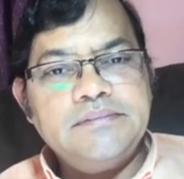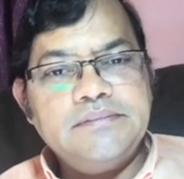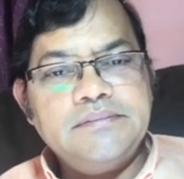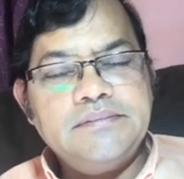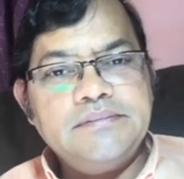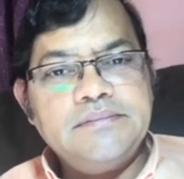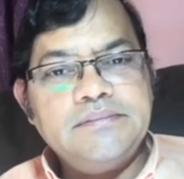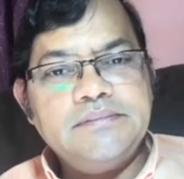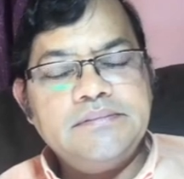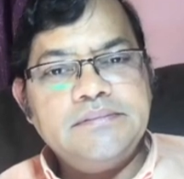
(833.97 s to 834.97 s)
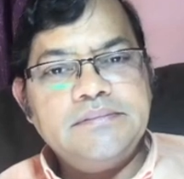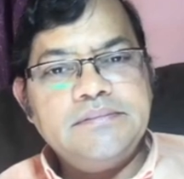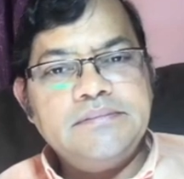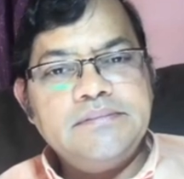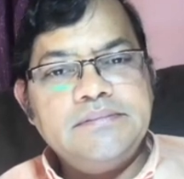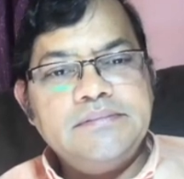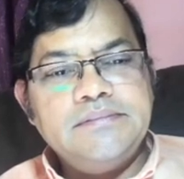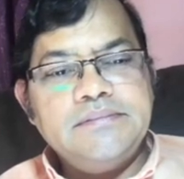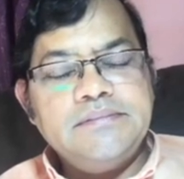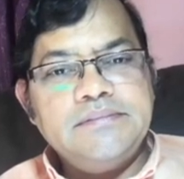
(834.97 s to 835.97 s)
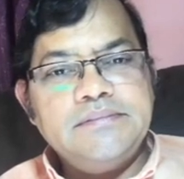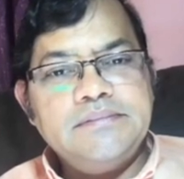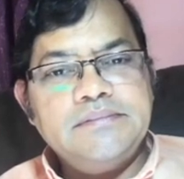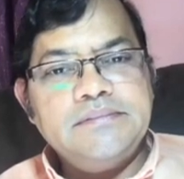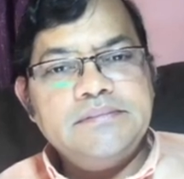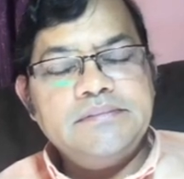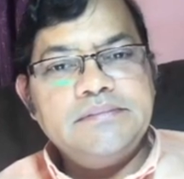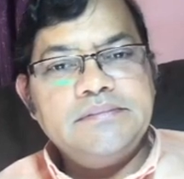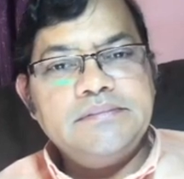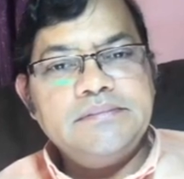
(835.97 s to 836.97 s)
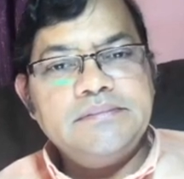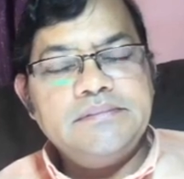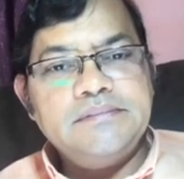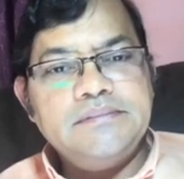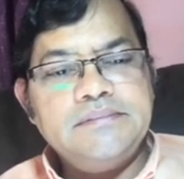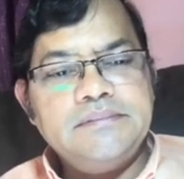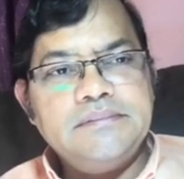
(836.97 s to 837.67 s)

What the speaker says: [no speech]